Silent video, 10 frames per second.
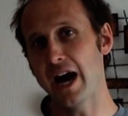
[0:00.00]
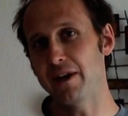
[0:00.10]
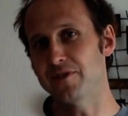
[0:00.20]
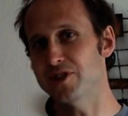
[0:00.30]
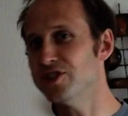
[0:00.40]

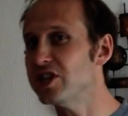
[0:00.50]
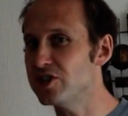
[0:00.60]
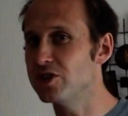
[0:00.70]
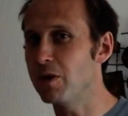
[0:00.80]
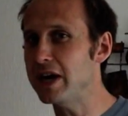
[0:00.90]
And for
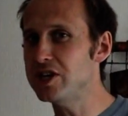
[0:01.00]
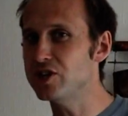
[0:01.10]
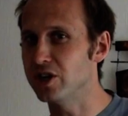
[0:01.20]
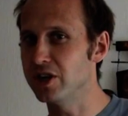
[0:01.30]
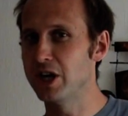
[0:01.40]

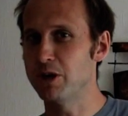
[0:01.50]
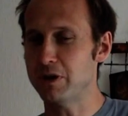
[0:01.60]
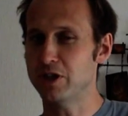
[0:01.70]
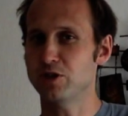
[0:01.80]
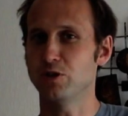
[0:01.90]
situation,
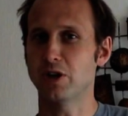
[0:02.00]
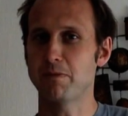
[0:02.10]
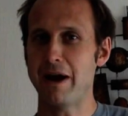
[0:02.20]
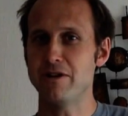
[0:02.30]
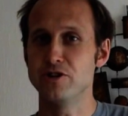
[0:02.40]
we could talk
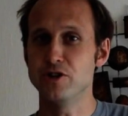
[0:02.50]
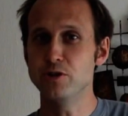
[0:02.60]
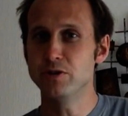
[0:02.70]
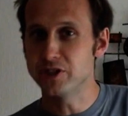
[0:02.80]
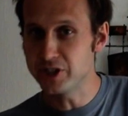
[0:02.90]
about
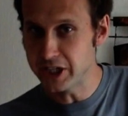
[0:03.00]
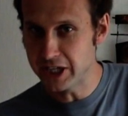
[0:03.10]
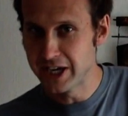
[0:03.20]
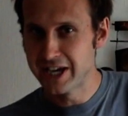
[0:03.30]
nudity.